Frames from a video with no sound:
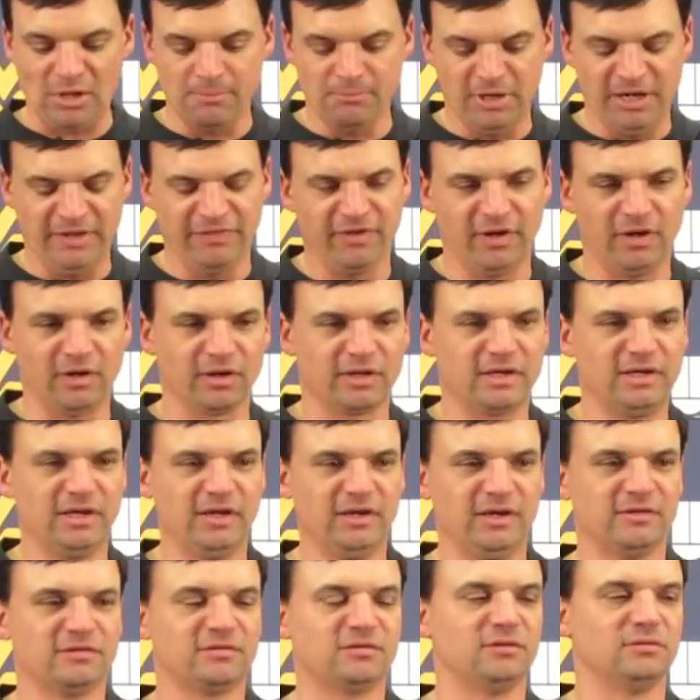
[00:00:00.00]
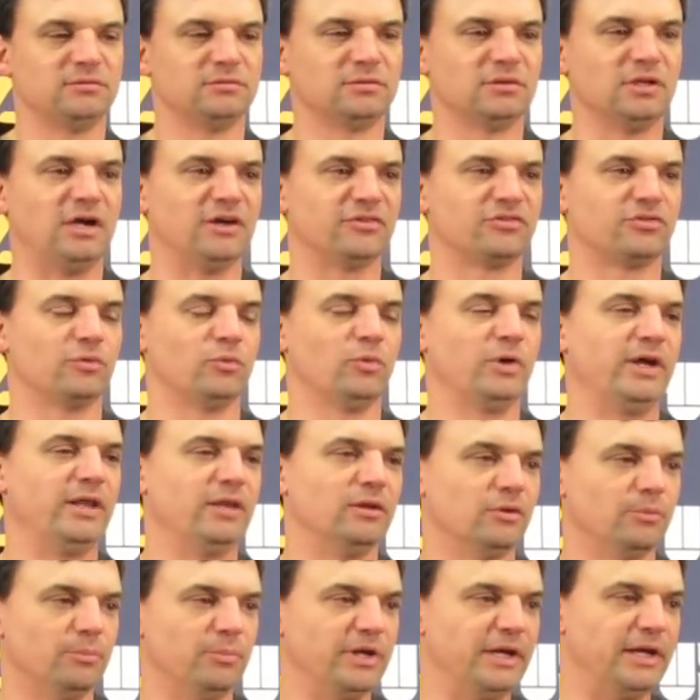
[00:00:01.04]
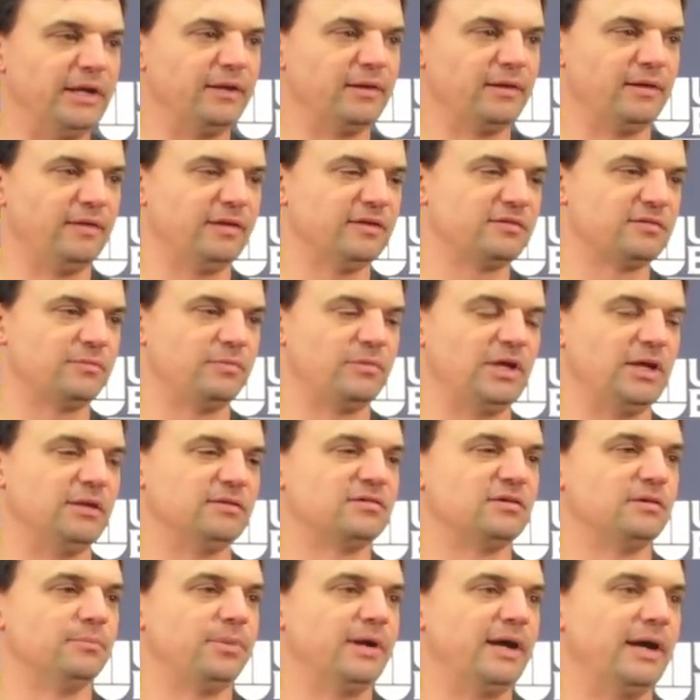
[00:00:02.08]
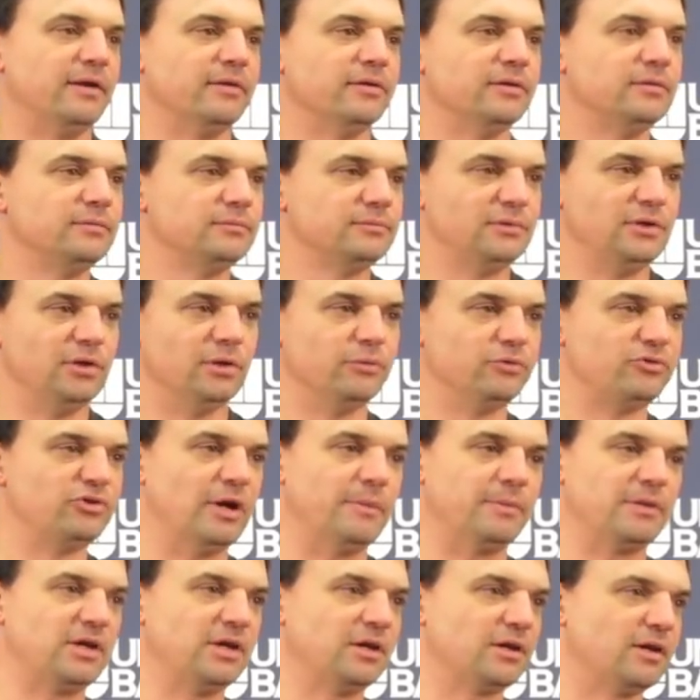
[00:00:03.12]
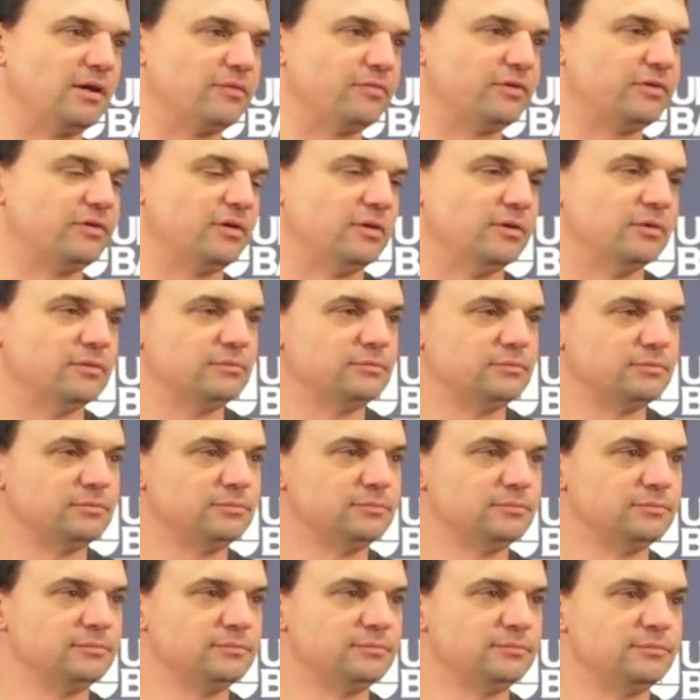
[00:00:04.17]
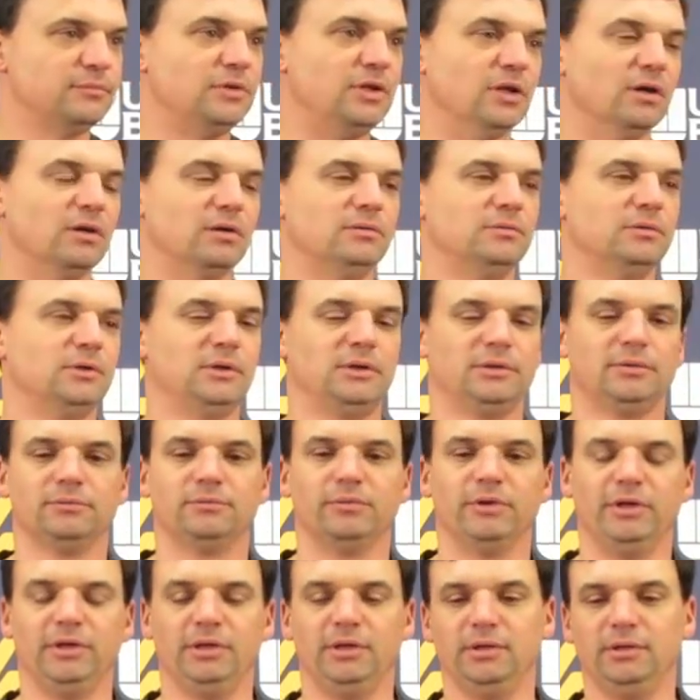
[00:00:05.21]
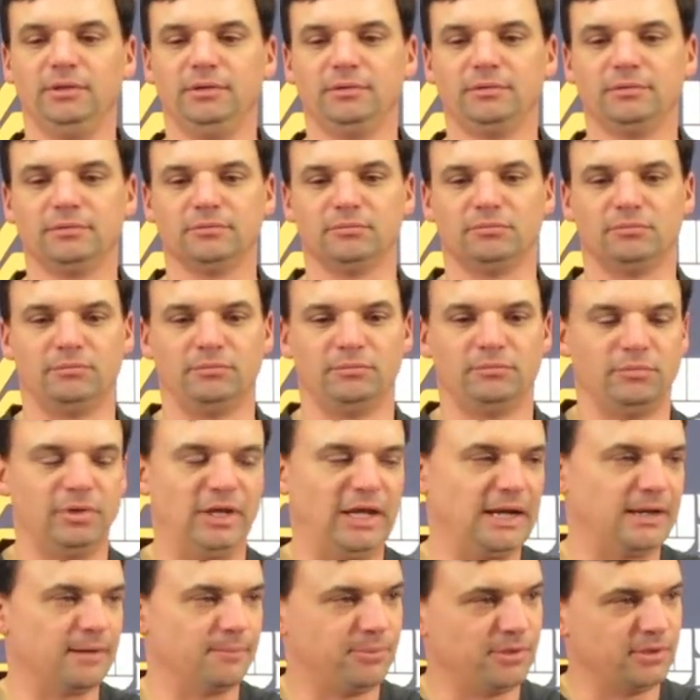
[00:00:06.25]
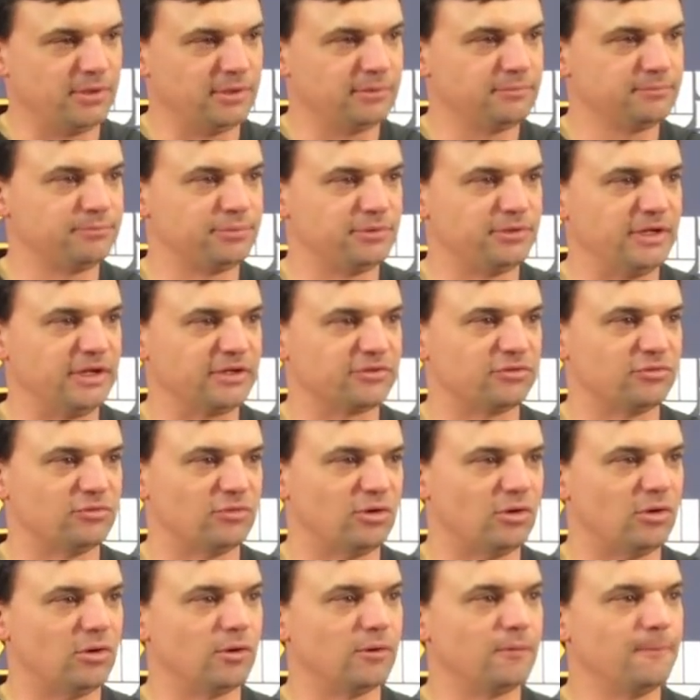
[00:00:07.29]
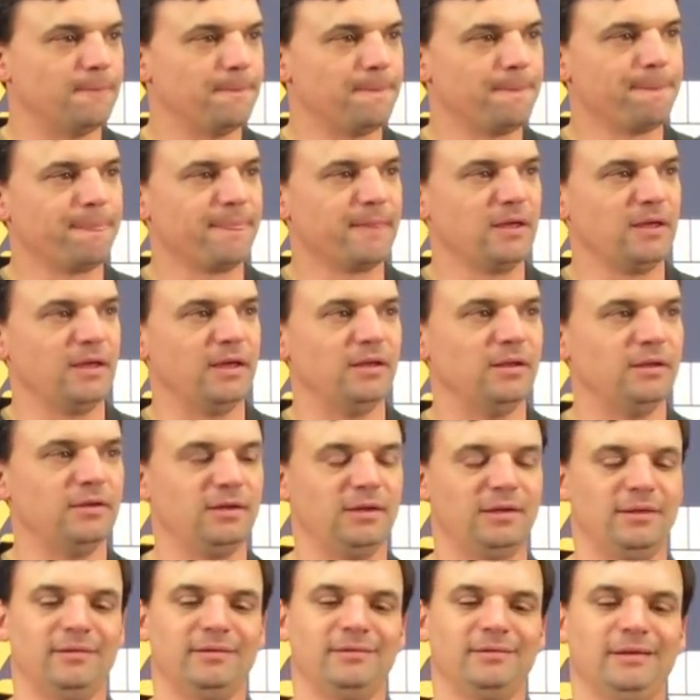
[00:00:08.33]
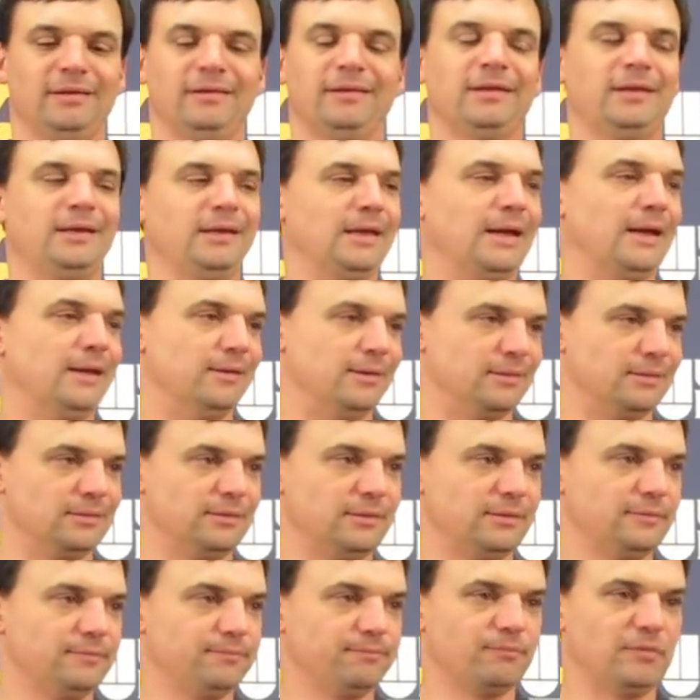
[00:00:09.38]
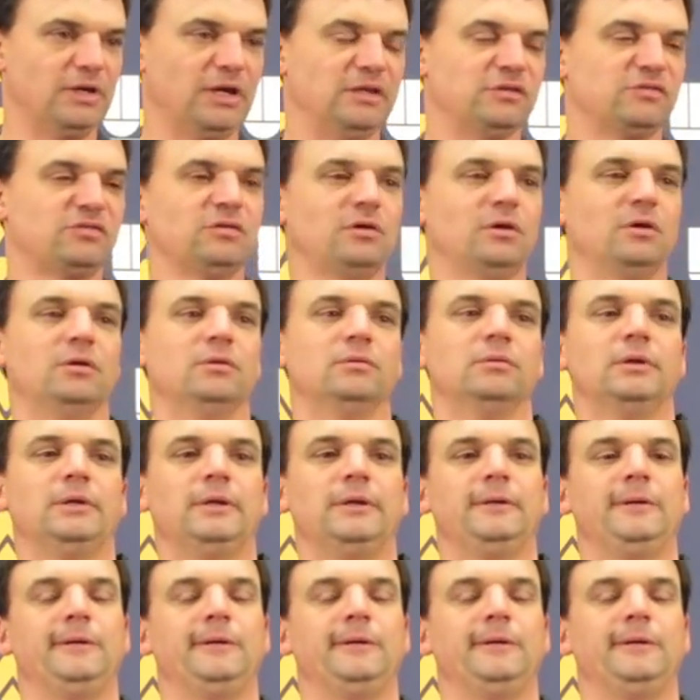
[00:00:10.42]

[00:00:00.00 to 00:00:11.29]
But I thought our kids lost their way a little bit, and then some things compounded. You know, we drop a kickoff return. You know, we block a punt protection wrong. And then it got ugly. And so